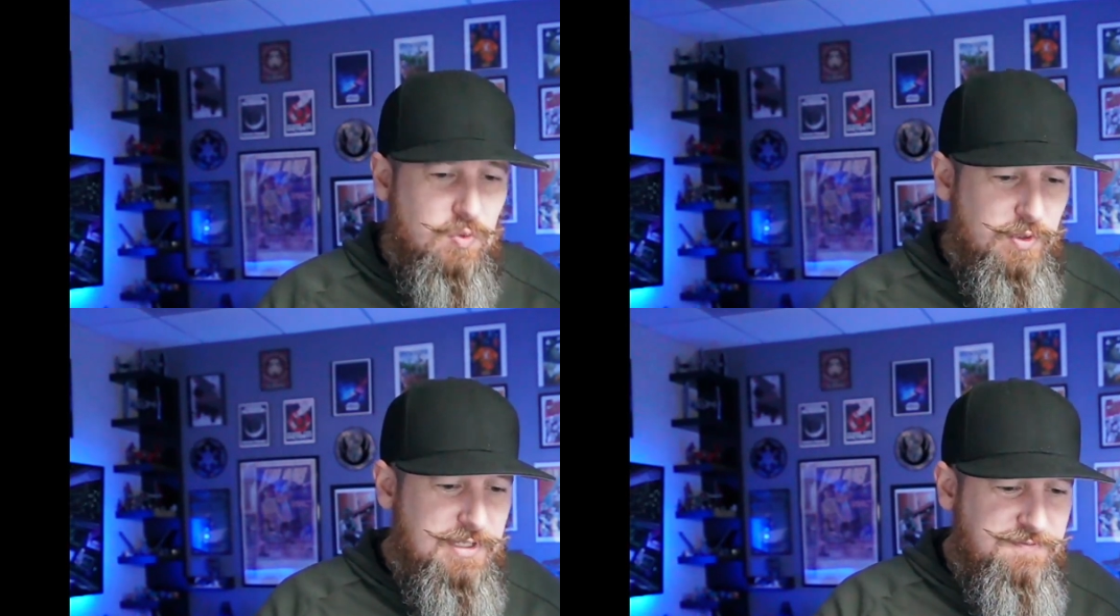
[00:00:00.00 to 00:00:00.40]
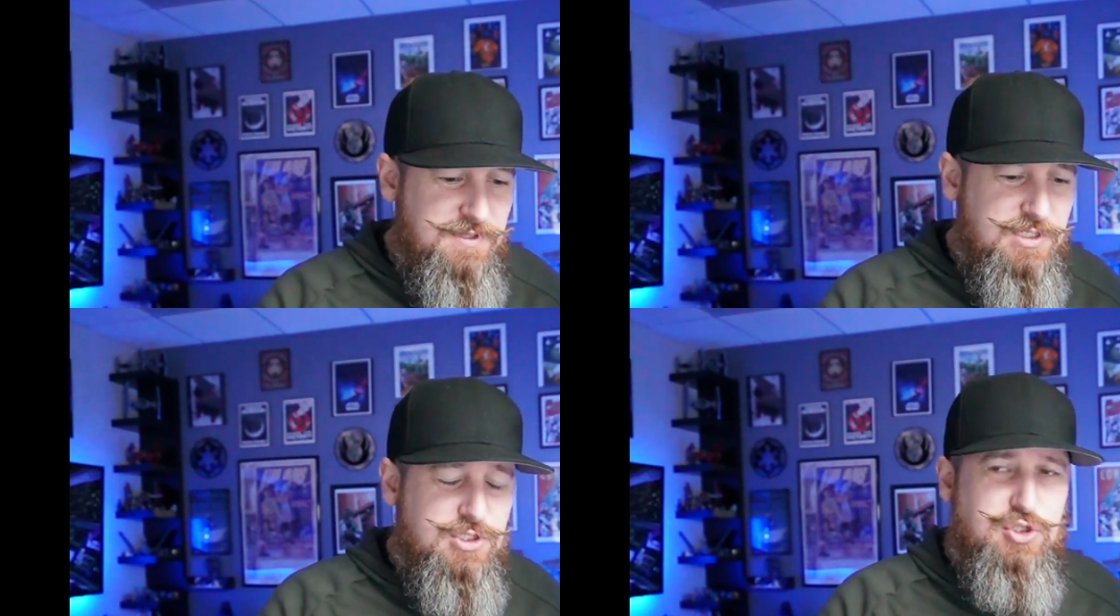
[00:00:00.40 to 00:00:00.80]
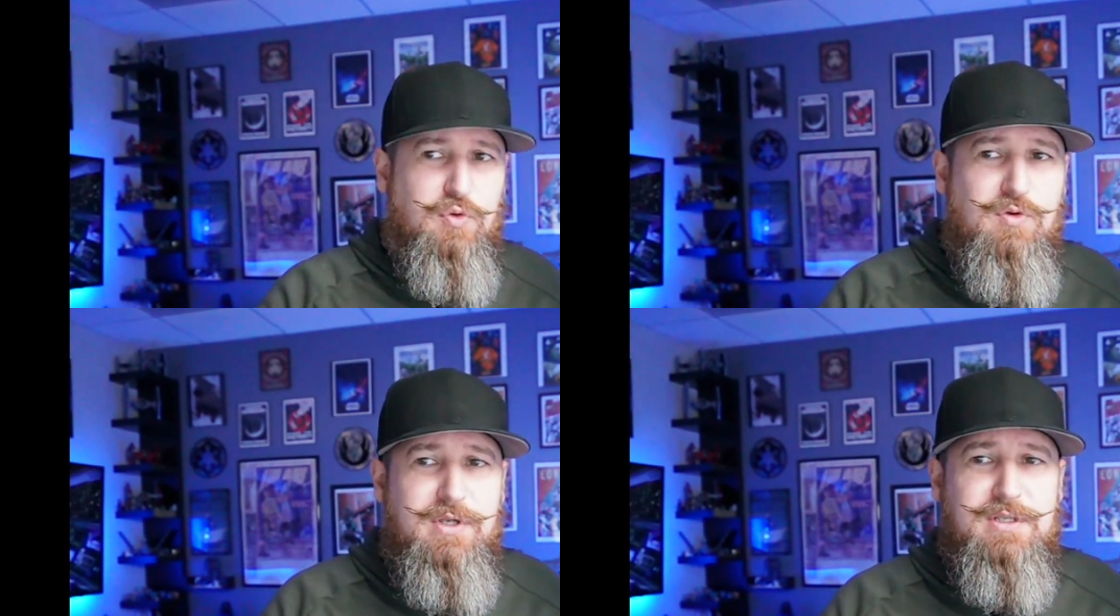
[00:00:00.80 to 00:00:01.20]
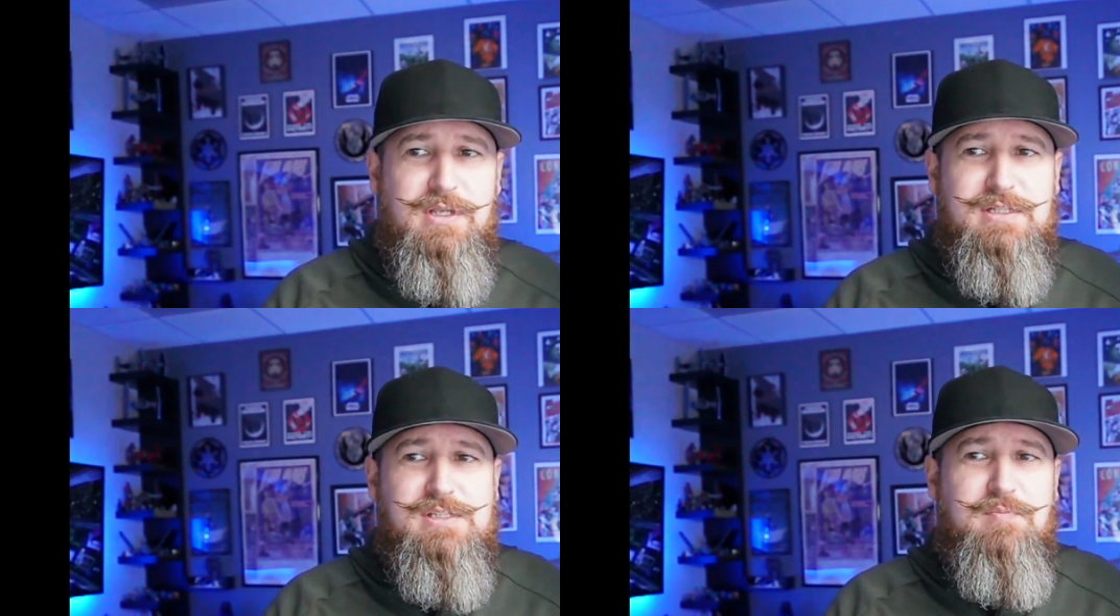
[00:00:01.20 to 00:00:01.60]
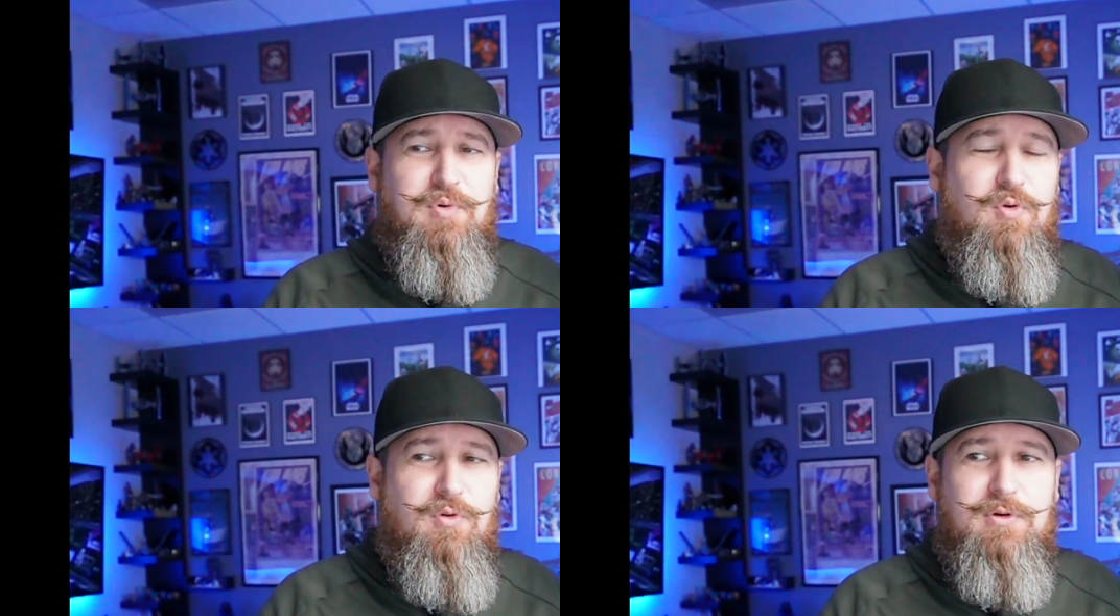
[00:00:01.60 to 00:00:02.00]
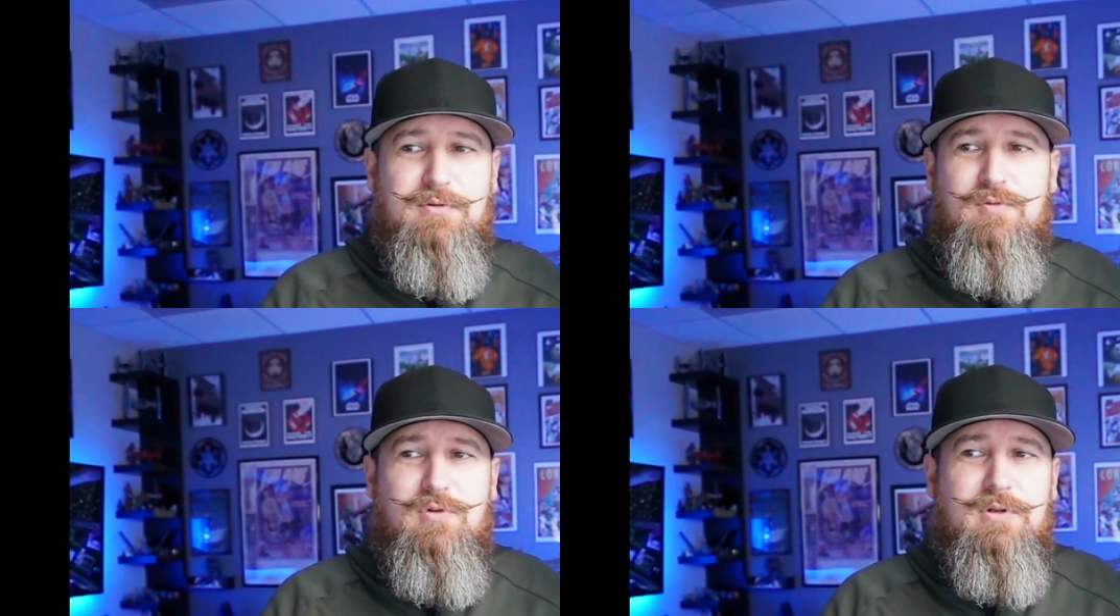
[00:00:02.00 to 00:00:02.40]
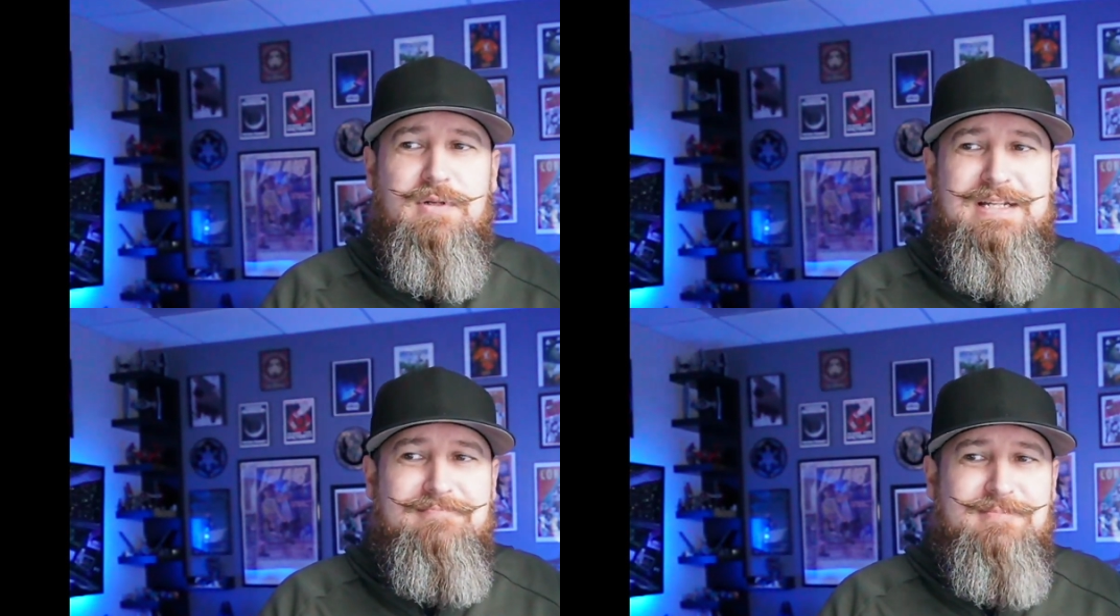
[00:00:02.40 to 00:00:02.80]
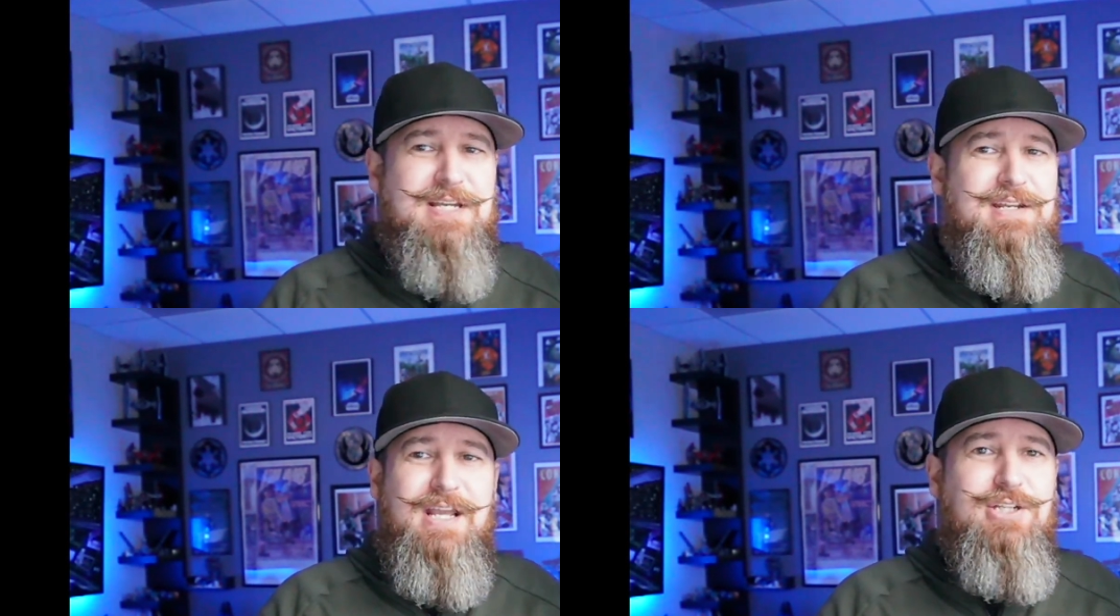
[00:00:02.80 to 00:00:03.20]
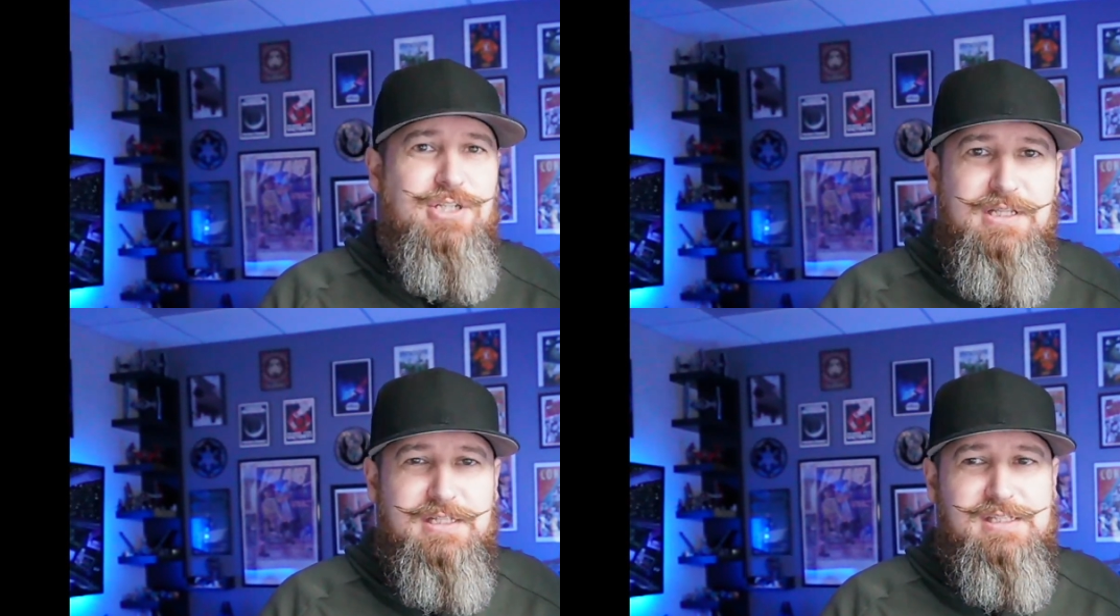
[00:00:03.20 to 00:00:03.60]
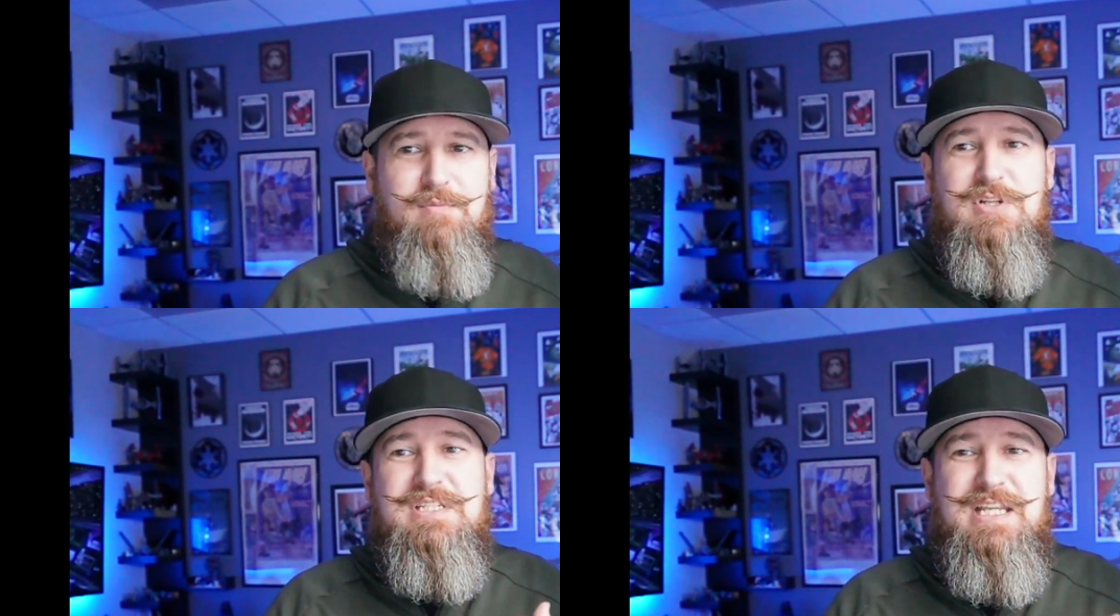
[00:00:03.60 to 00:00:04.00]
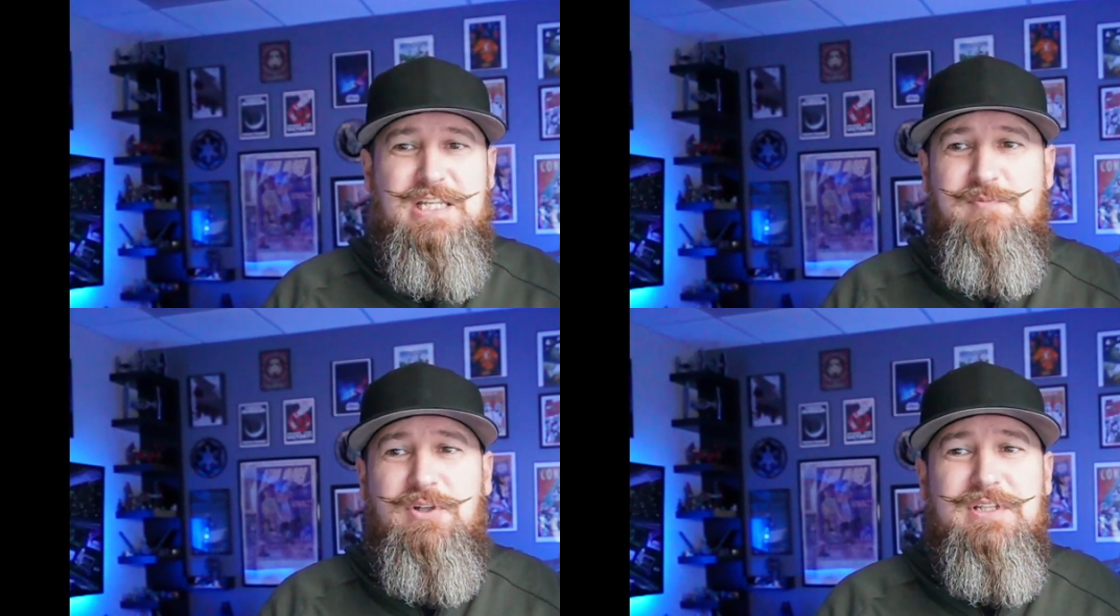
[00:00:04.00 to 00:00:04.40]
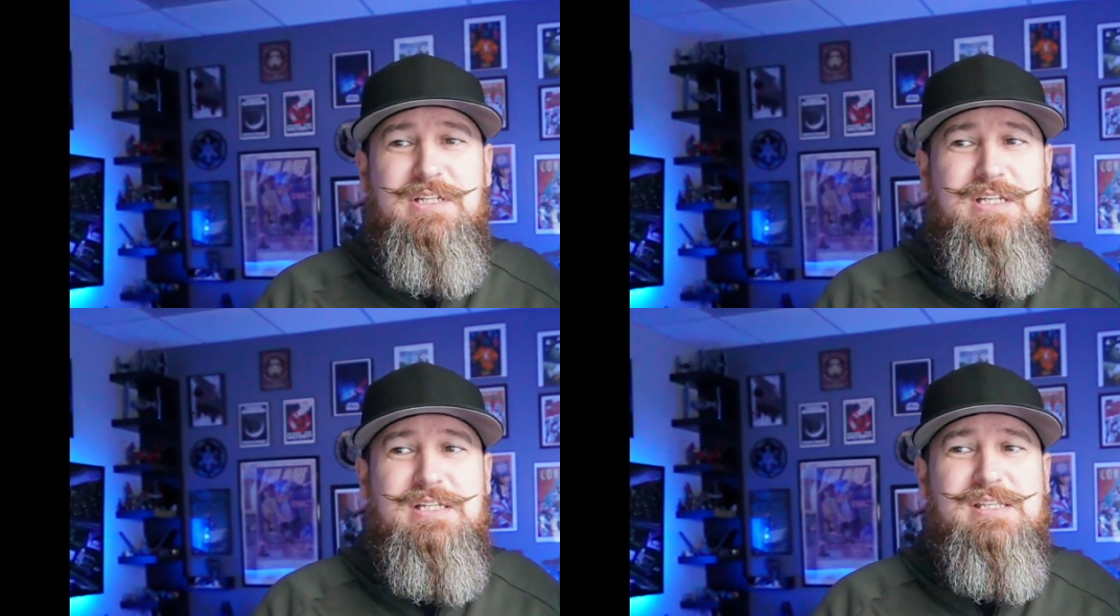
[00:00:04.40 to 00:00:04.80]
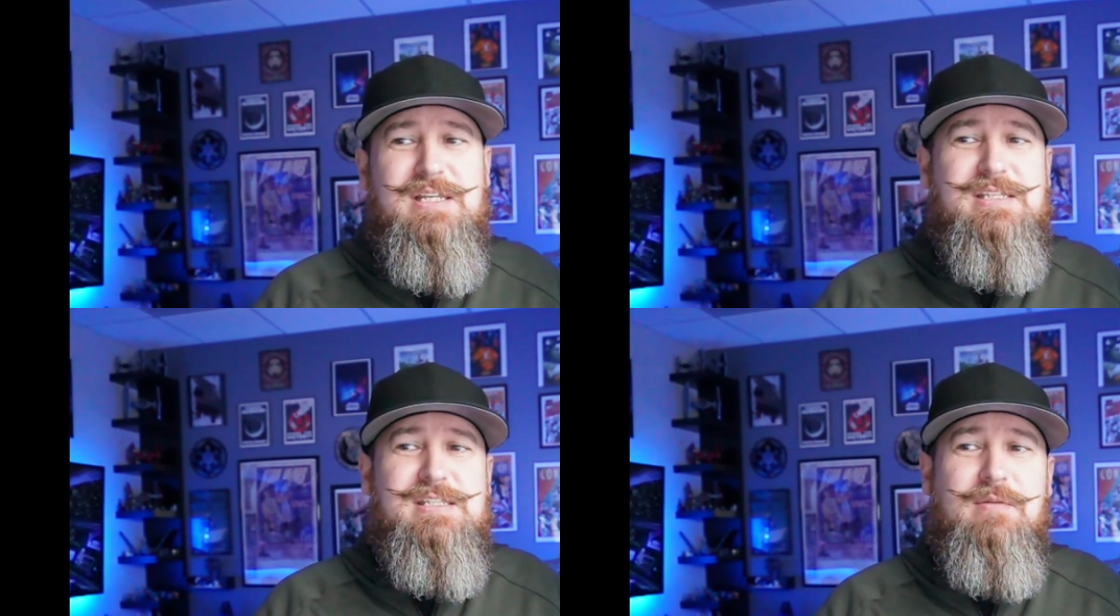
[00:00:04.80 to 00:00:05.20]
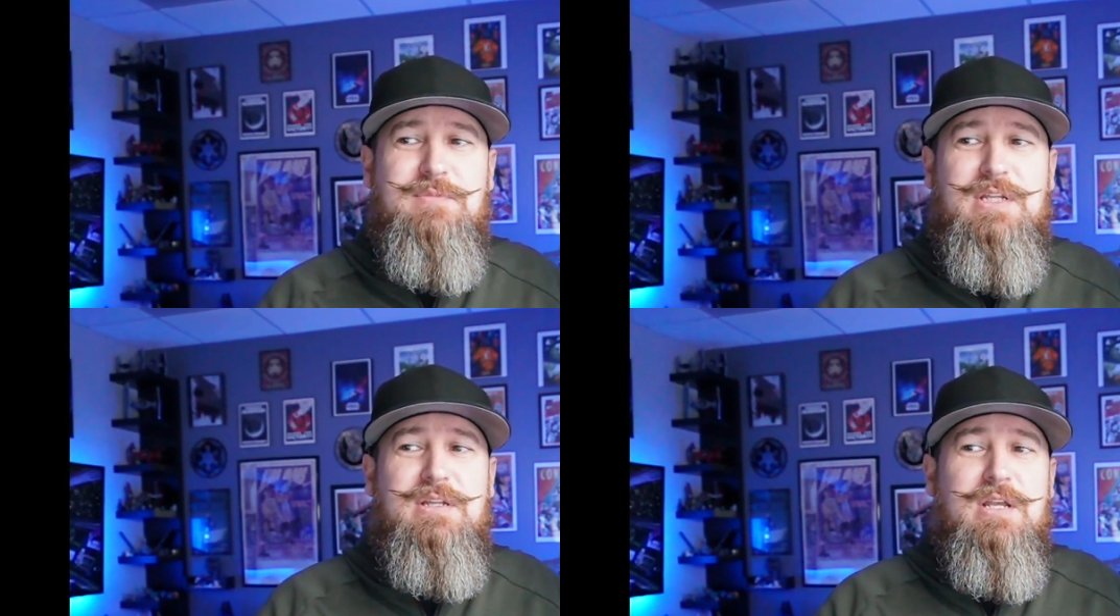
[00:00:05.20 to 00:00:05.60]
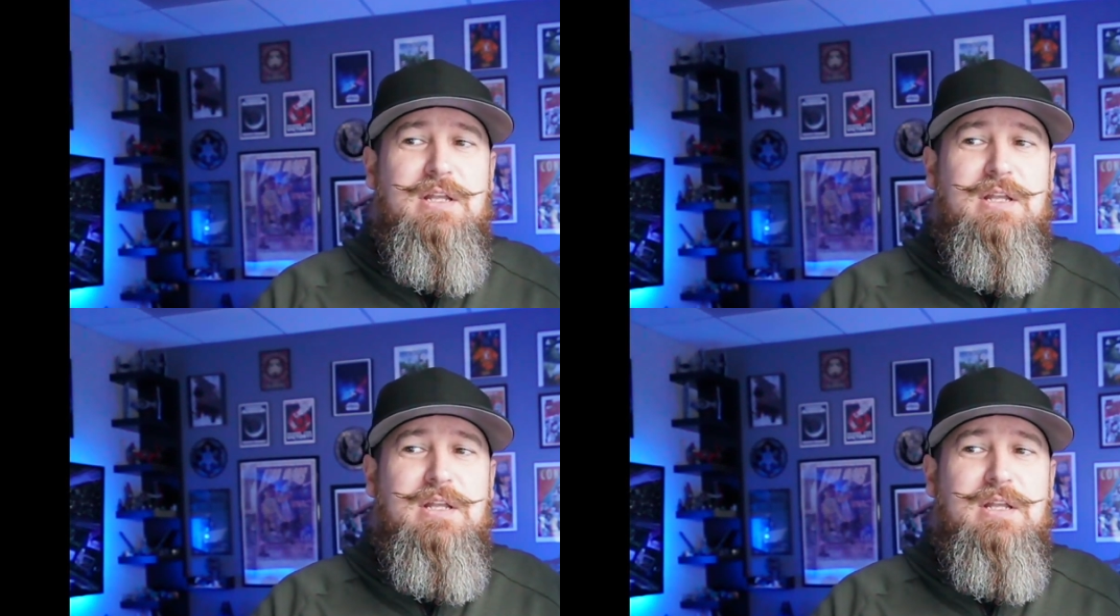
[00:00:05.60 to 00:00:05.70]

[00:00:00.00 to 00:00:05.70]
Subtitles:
what if the joy and support or connection that someone desperately needs is something